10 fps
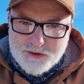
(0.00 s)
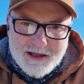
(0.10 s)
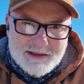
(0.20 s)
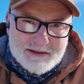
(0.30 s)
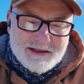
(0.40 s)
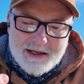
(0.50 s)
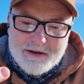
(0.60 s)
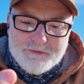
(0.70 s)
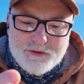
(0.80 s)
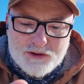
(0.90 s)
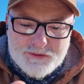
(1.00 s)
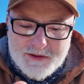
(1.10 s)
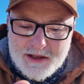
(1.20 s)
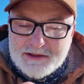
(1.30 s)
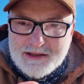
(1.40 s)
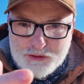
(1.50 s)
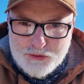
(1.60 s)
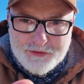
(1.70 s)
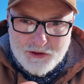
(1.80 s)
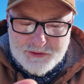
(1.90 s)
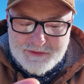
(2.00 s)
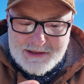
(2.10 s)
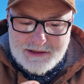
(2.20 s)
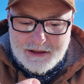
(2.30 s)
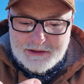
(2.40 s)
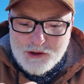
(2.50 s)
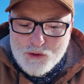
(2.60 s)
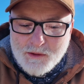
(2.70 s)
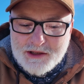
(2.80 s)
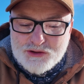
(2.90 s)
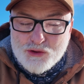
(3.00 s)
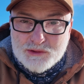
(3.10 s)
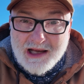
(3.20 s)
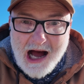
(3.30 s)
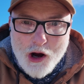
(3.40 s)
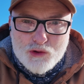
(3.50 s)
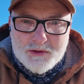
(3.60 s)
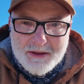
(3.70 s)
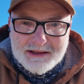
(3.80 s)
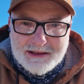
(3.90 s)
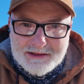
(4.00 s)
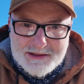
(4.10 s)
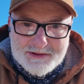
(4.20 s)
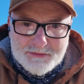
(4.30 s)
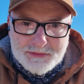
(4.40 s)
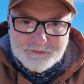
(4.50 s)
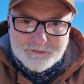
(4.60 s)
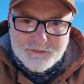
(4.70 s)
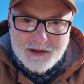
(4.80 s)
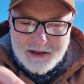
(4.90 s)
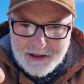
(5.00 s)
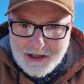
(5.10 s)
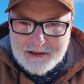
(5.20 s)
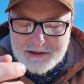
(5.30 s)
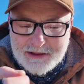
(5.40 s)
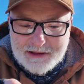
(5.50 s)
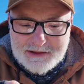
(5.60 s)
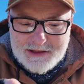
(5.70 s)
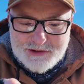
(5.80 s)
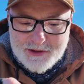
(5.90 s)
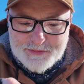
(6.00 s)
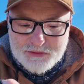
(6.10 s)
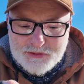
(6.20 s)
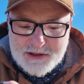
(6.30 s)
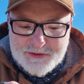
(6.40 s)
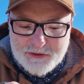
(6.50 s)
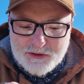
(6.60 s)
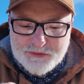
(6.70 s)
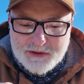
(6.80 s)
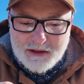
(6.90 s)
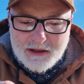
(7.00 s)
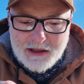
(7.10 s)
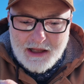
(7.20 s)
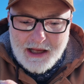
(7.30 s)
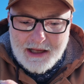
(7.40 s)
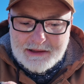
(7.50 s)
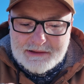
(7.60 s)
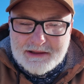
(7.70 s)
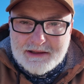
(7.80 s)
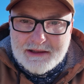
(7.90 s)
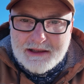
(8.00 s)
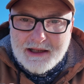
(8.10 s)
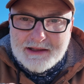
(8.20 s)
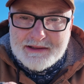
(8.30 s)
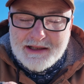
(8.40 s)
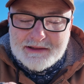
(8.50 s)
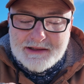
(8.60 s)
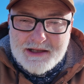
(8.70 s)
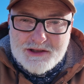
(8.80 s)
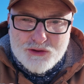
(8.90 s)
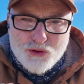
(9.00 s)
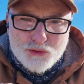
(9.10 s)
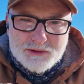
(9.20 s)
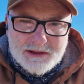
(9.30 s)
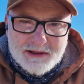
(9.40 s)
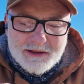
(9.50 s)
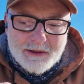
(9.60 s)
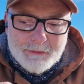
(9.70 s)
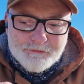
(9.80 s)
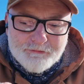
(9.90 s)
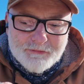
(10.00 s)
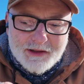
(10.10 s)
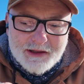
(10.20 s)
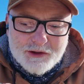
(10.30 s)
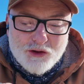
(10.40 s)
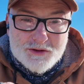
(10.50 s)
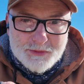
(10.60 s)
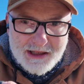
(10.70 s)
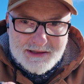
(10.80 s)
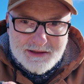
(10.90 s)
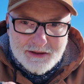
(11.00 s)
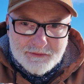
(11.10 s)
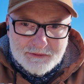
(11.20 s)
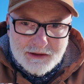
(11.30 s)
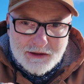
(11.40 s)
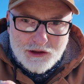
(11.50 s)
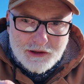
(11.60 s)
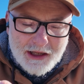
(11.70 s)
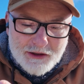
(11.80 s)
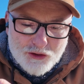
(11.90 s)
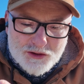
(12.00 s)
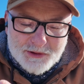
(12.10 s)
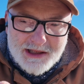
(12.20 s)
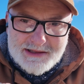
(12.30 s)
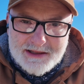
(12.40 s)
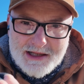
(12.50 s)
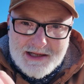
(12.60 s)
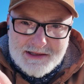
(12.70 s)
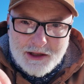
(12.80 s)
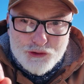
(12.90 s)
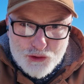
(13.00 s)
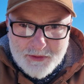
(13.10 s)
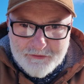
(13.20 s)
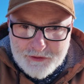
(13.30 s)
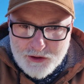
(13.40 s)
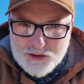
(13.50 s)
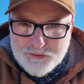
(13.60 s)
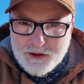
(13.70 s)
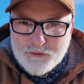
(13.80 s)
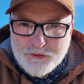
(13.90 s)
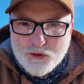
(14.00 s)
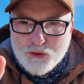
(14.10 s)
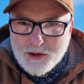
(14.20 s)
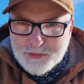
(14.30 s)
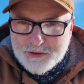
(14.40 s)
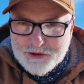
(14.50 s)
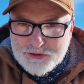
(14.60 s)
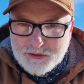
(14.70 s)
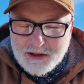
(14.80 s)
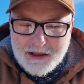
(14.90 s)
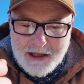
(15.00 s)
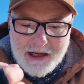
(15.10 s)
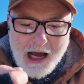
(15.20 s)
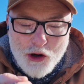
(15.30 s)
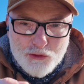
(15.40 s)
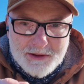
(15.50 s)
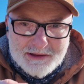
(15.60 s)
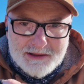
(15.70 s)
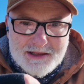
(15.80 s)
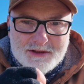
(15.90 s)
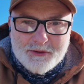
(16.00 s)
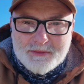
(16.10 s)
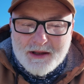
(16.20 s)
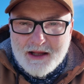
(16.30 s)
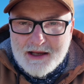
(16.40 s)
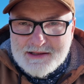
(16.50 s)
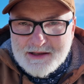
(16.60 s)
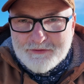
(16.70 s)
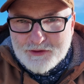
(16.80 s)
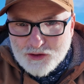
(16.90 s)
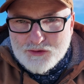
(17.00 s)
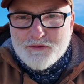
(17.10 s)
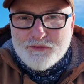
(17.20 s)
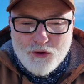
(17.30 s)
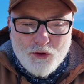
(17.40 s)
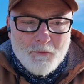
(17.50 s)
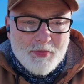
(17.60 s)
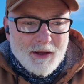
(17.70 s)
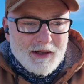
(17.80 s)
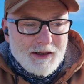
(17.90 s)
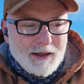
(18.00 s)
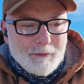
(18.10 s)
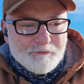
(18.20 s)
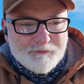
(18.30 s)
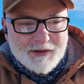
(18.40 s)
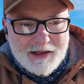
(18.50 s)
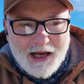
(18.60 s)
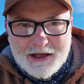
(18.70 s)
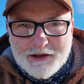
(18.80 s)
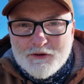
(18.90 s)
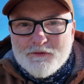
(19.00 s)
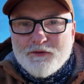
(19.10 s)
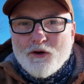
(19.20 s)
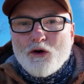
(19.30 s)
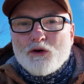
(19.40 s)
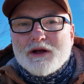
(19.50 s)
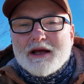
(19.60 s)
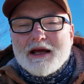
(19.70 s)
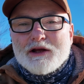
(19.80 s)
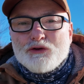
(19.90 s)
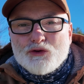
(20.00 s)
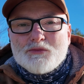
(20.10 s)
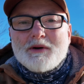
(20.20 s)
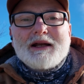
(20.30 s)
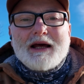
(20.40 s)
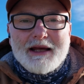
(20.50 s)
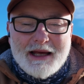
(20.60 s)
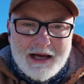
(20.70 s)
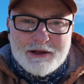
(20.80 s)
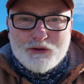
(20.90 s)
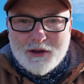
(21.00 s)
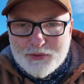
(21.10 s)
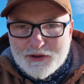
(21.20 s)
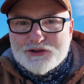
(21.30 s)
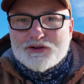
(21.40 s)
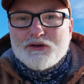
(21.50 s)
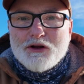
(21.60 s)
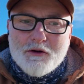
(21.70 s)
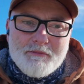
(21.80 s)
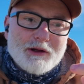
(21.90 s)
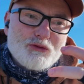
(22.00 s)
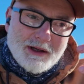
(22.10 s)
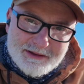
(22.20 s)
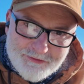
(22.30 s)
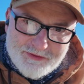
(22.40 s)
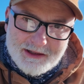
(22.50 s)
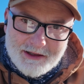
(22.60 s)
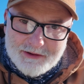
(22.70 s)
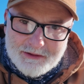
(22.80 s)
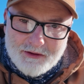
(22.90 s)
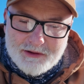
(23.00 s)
OS, the philosophy, there are two philosophies inside. One is called augmentatism, again, link in the description to this philosophy, and the other is called cosmodestiny. Okay, cosmodestiny is a human philosophy for collaboration. Augmentatism is a philosophy for AI, for human AI collaboration, but to a different level.